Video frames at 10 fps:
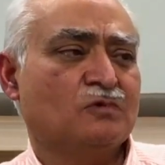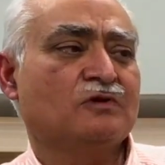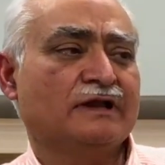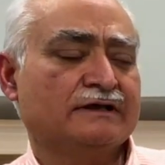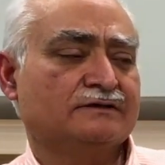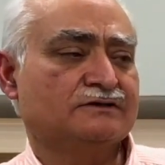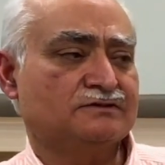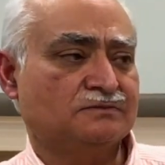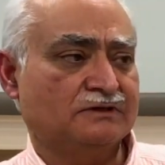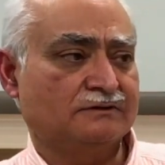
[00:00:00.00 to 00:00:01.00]
more likely
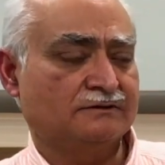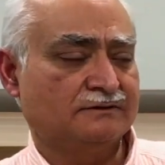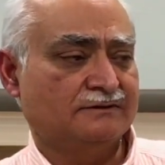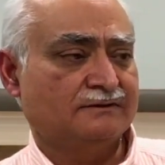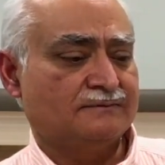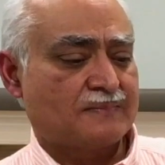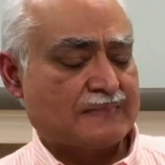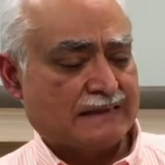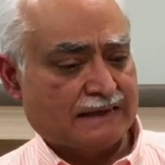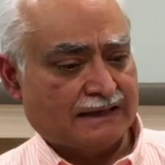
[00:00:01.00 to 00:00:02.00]
to be
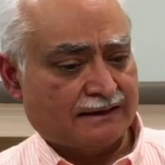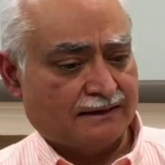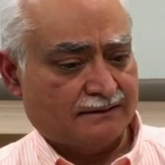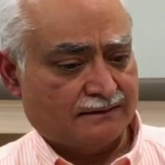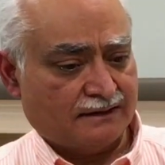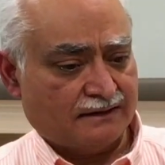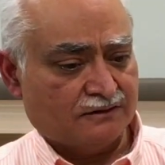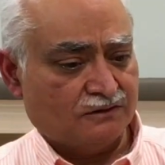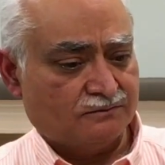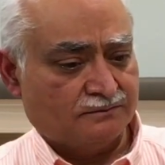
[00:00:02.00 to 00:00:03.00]

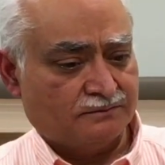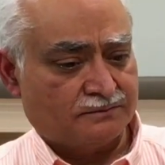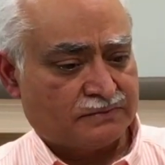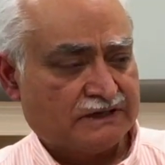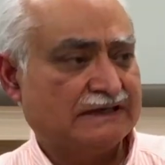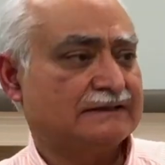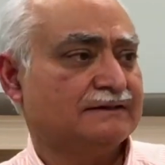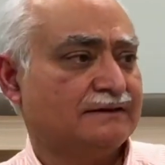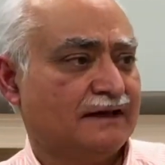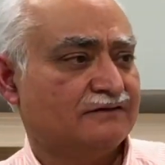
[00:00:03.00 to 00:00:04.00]
a
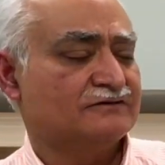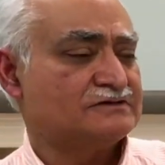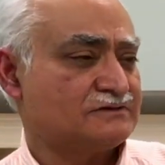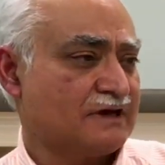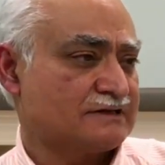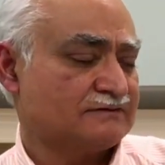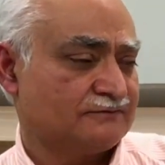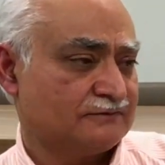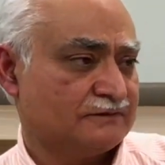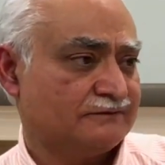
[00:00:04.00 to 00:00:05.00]
predicted adverse reaction
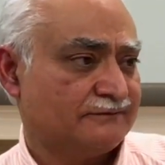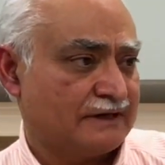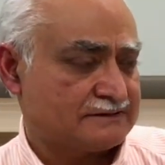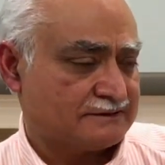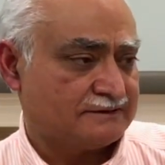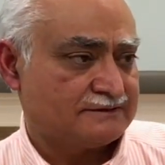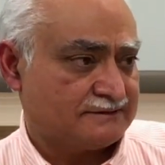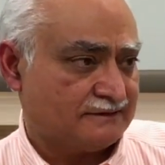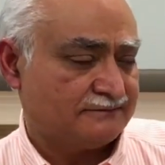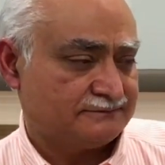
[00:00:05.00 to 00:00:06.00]
from the vaccine
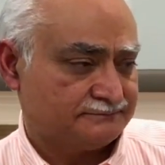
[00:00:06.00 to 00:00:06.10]
itself.